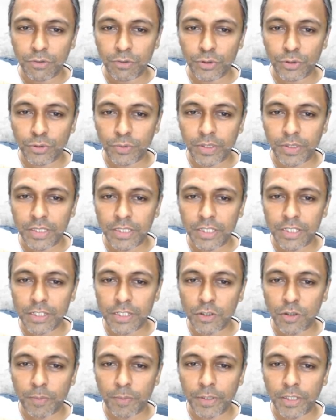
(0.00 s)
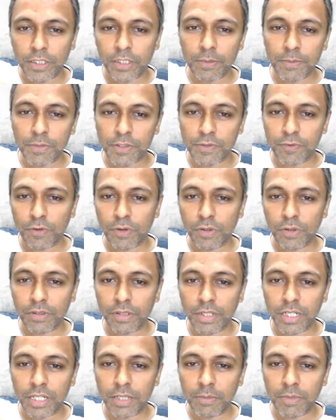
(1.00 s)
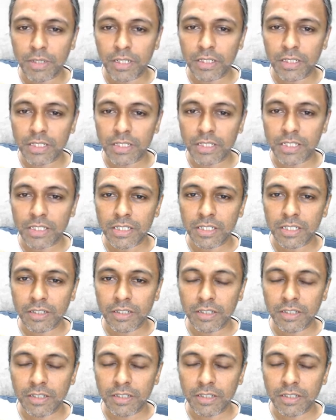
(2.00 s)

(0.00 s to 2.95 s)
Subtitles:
Usually this topic comes for 3 marks.